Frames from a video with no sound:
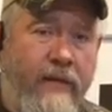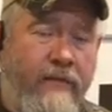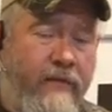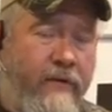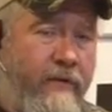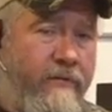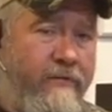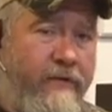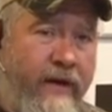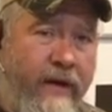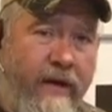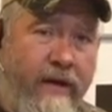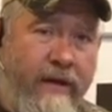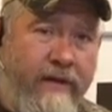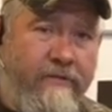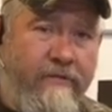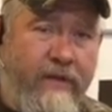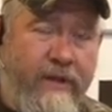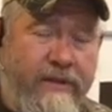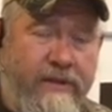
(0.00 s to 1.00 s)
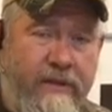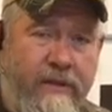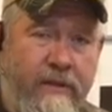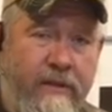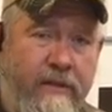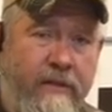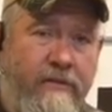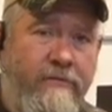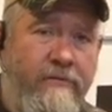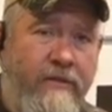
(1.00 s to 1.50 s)
They're very efficient
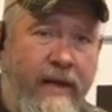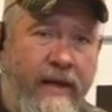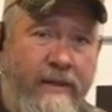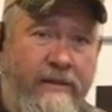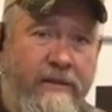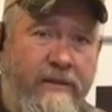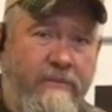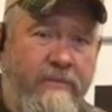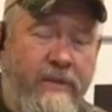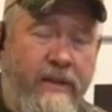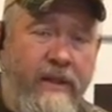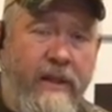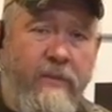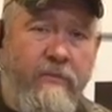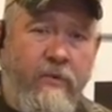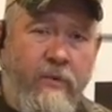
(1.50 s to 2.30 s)
and they're fast to put up.